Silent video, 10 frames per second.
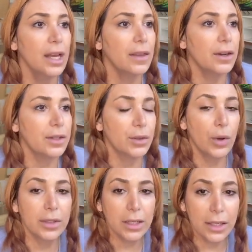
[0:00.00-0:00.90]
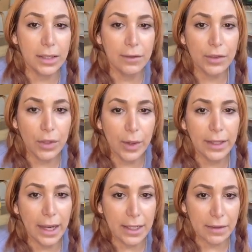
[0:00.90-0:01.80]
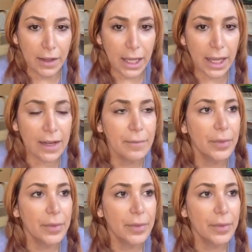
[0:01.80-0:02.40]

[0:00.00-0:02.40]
there is no alternative to it that is vegan.